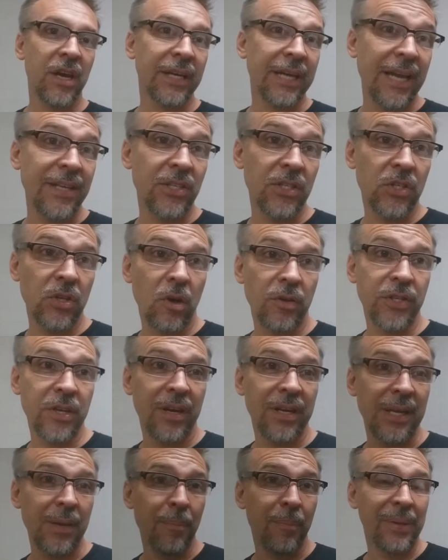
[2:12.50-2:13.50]
tuck case is all
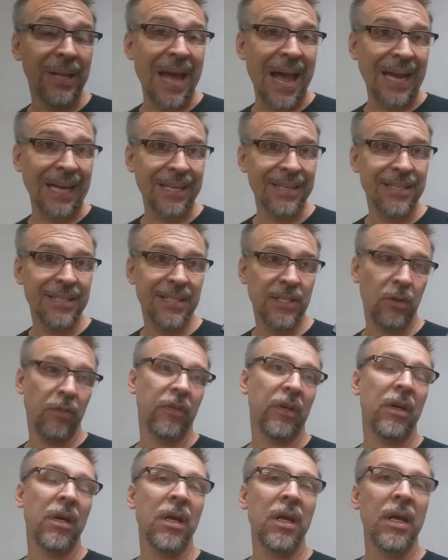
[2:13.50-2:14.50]
done in black and
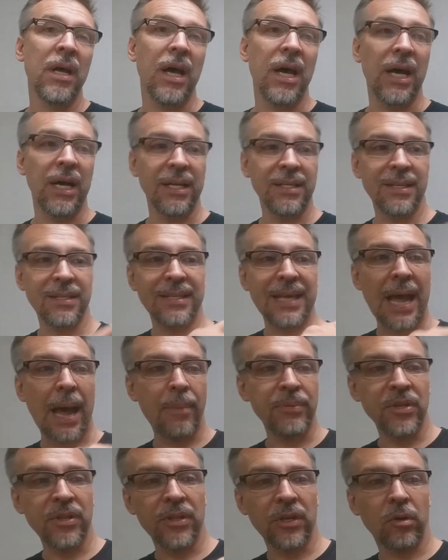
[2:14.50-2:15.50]
silver. Uh, it says
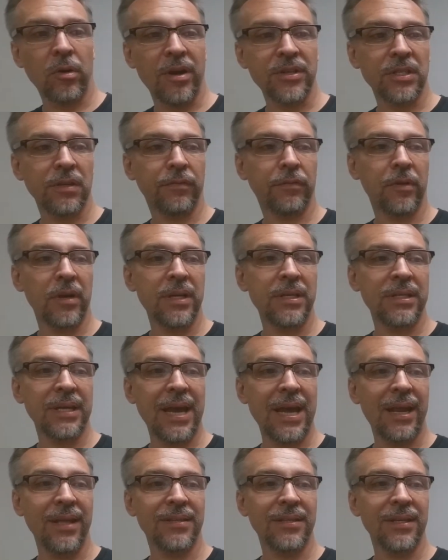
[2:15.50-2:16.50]
absinthe across the front,
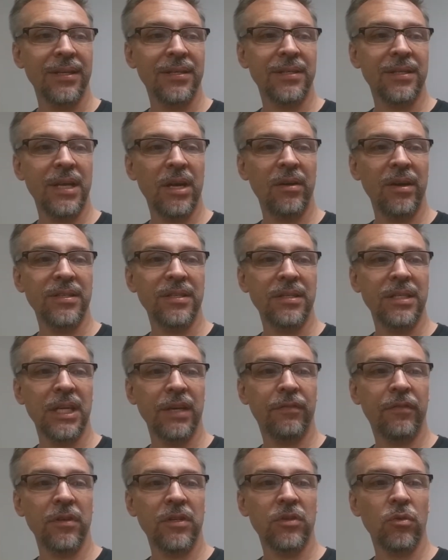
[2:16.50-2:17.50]
and it says there is a
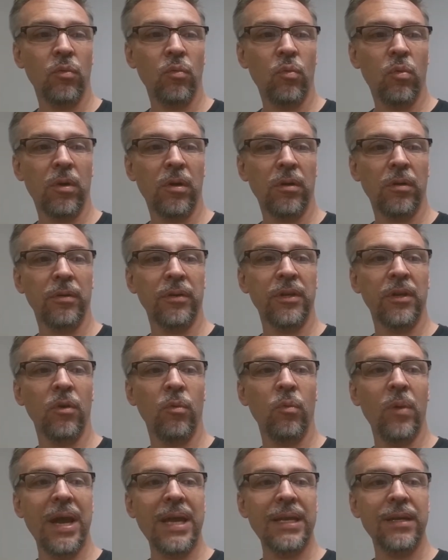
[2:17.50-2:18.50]
different
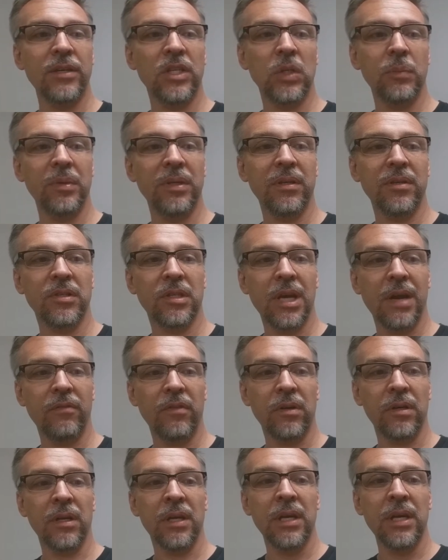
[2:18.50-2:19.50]
world waiting to be
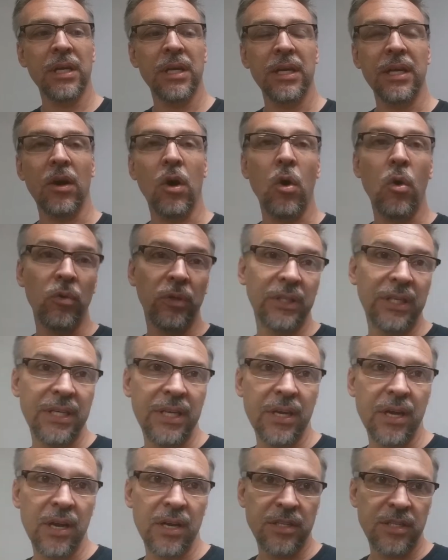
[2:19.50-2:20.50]
discovered,
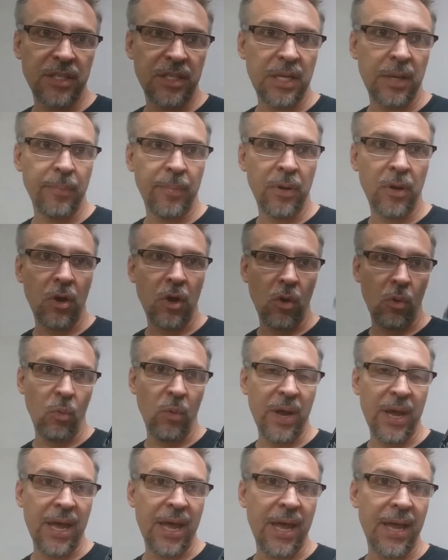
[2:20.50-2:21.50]
only a sip
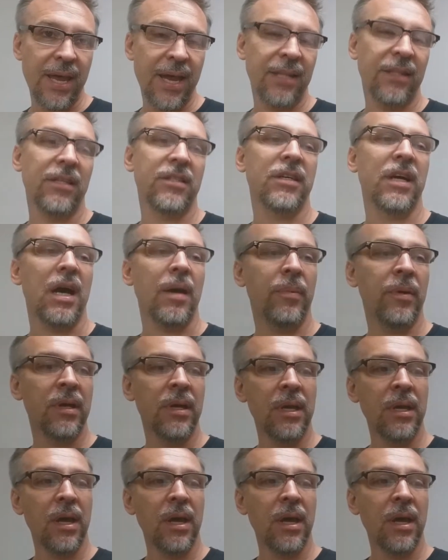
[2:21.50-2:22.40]
away at the top.